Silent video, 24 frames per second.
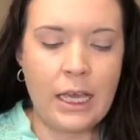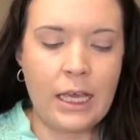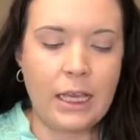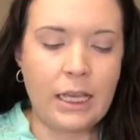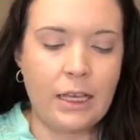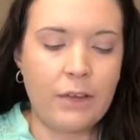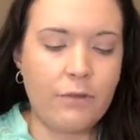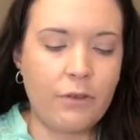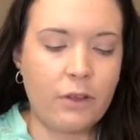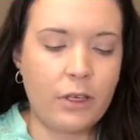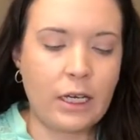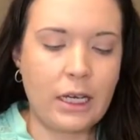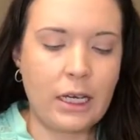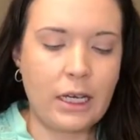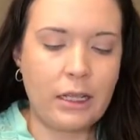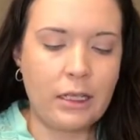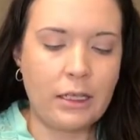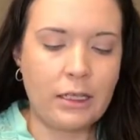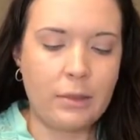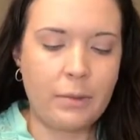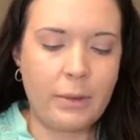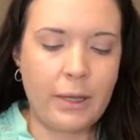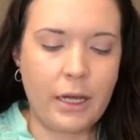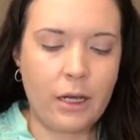If you got
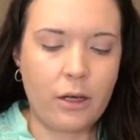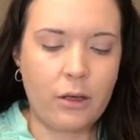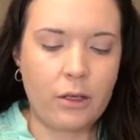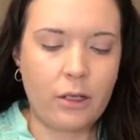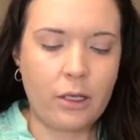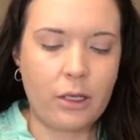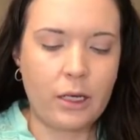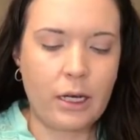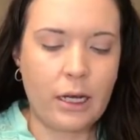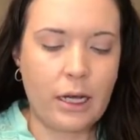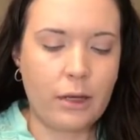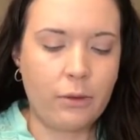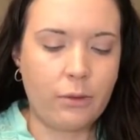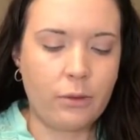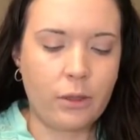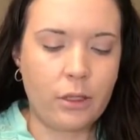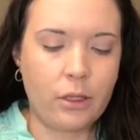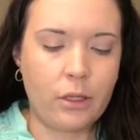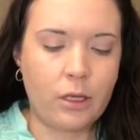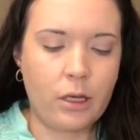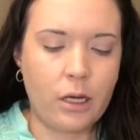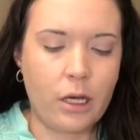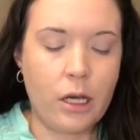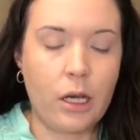this powder, I
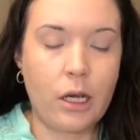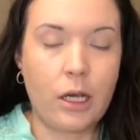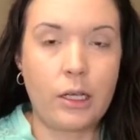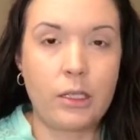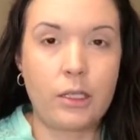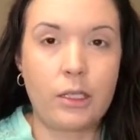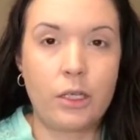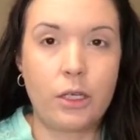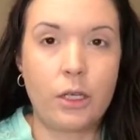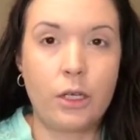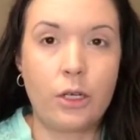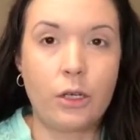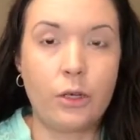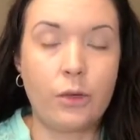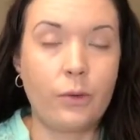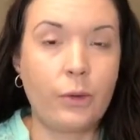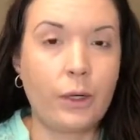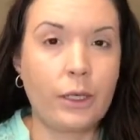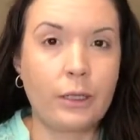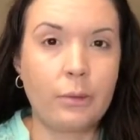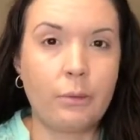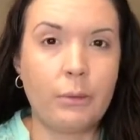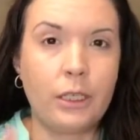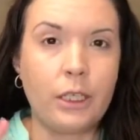would not
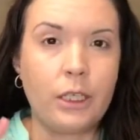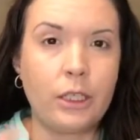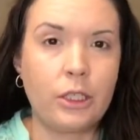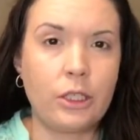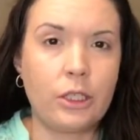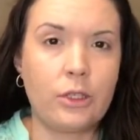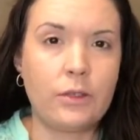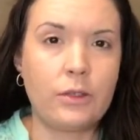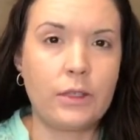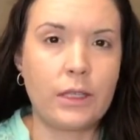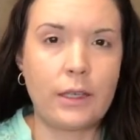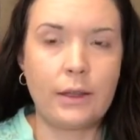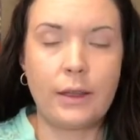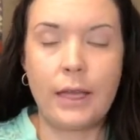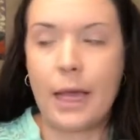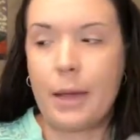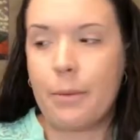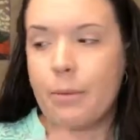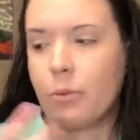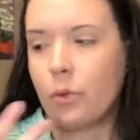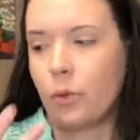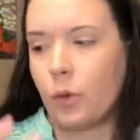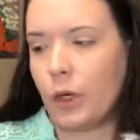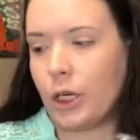recommend using
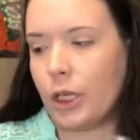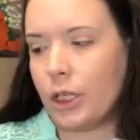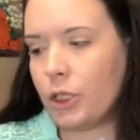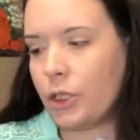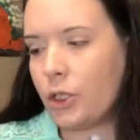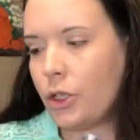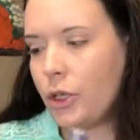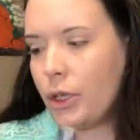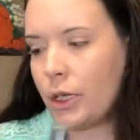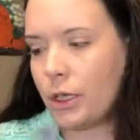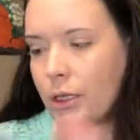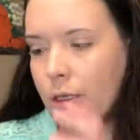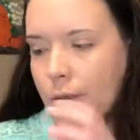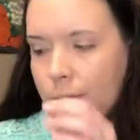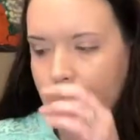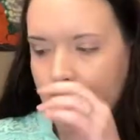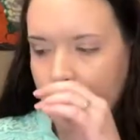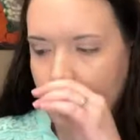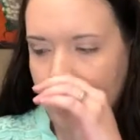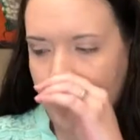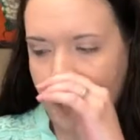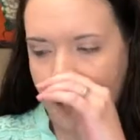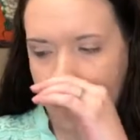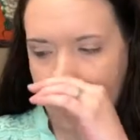that brush that comes
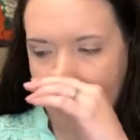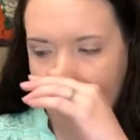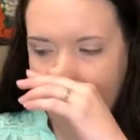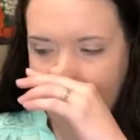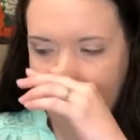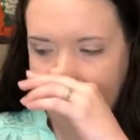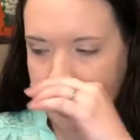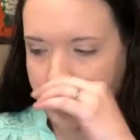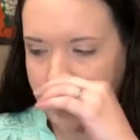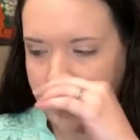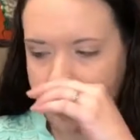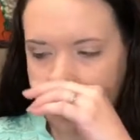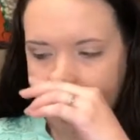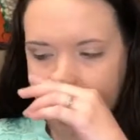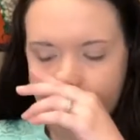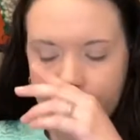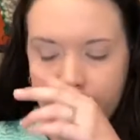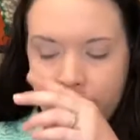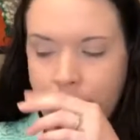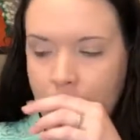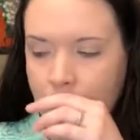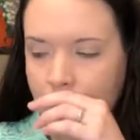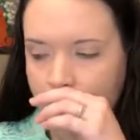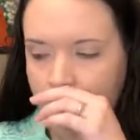along with it
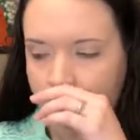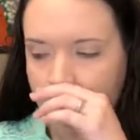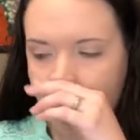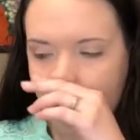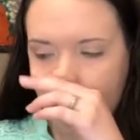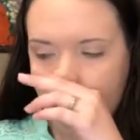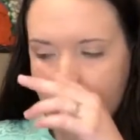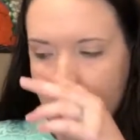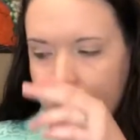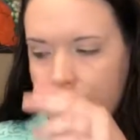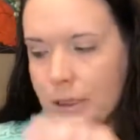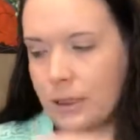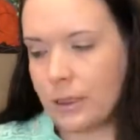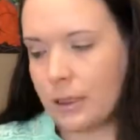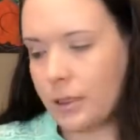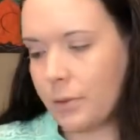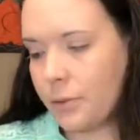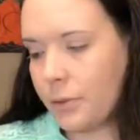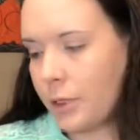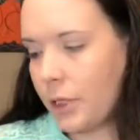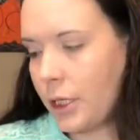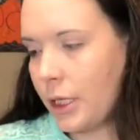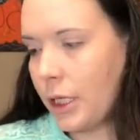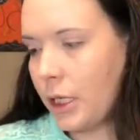because it's
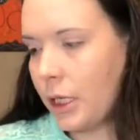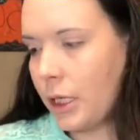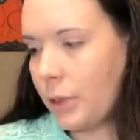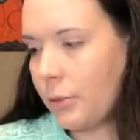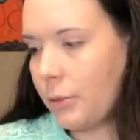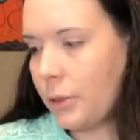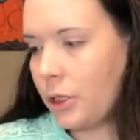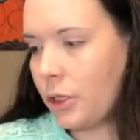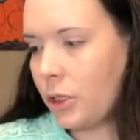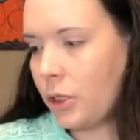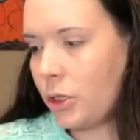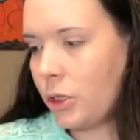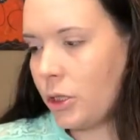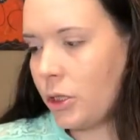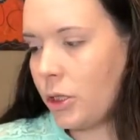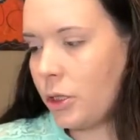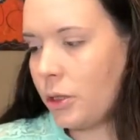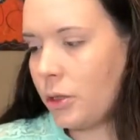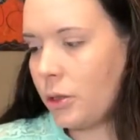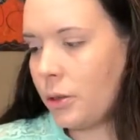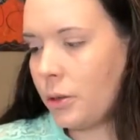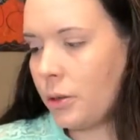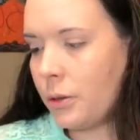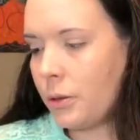pretty garbage.
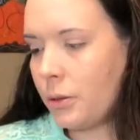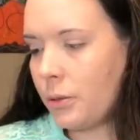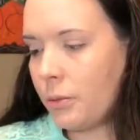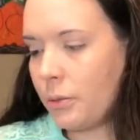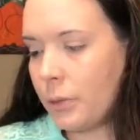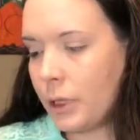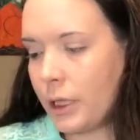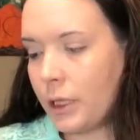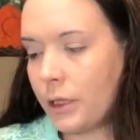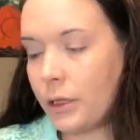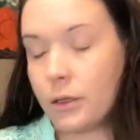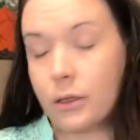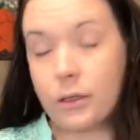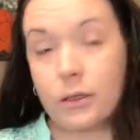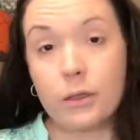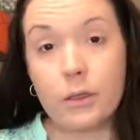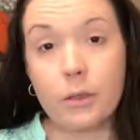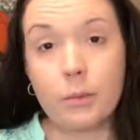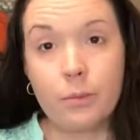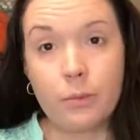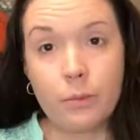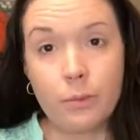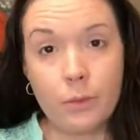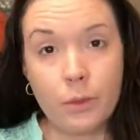But
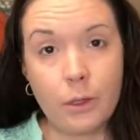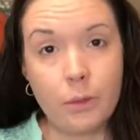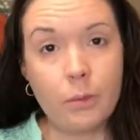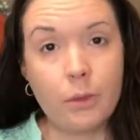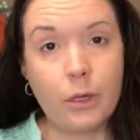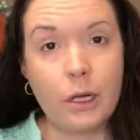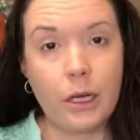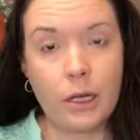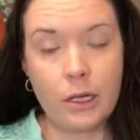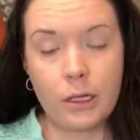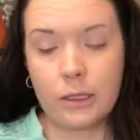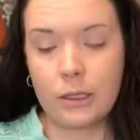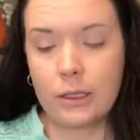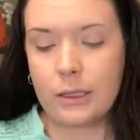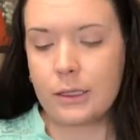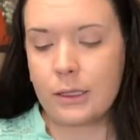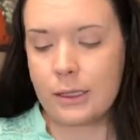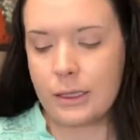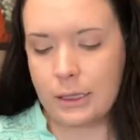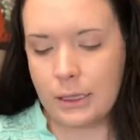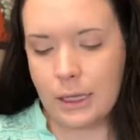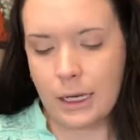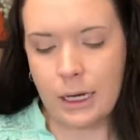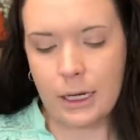the, the product
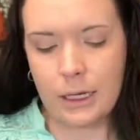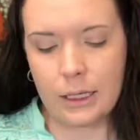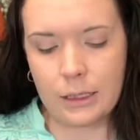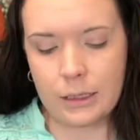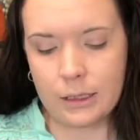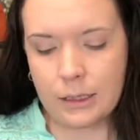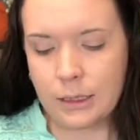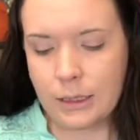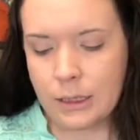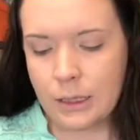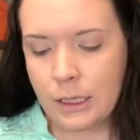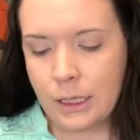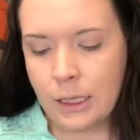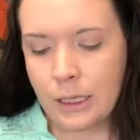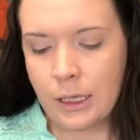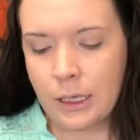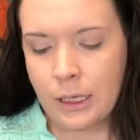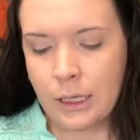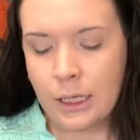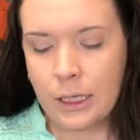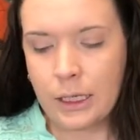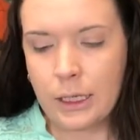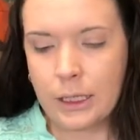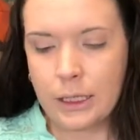inside is
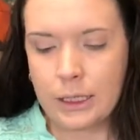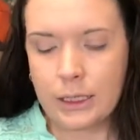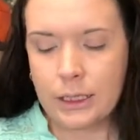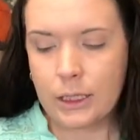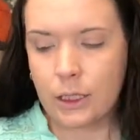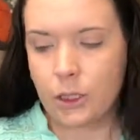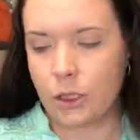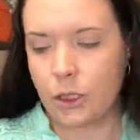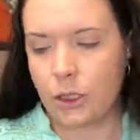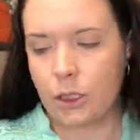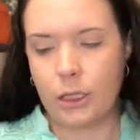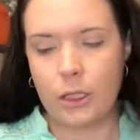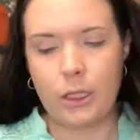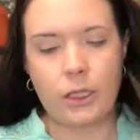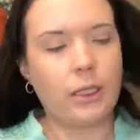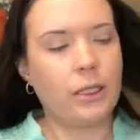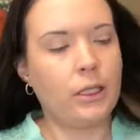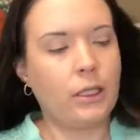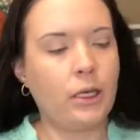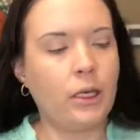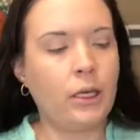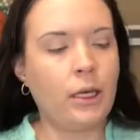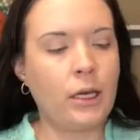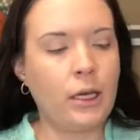is good.